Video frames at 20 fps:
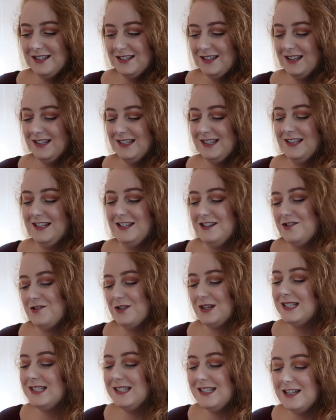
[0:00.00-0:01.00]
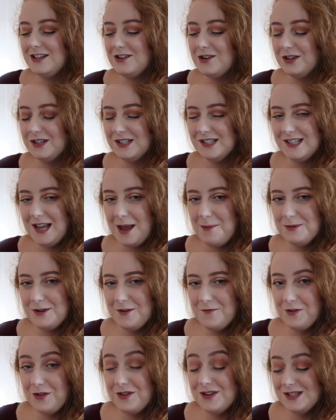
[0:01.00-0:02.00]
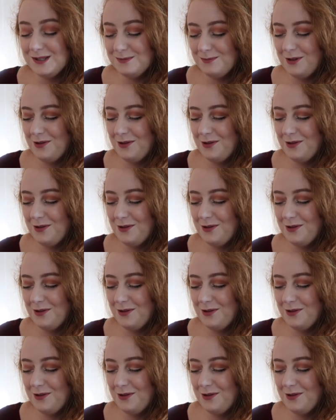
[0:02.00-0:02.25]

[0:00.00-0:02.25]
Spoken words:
So that's an interesting concept for this